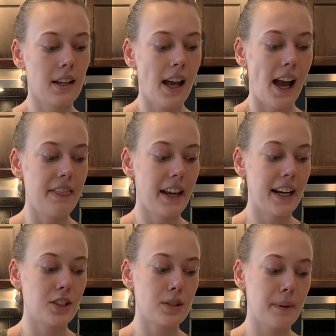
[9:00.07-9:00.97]
And then
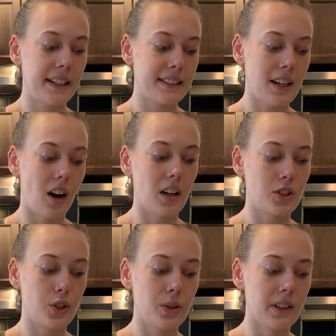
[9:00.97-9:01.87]
I just place it
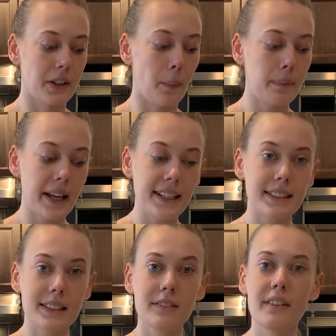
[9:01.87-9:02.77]
onto a little
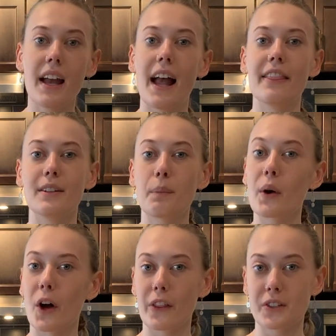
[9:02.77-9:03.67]
plate and then put all the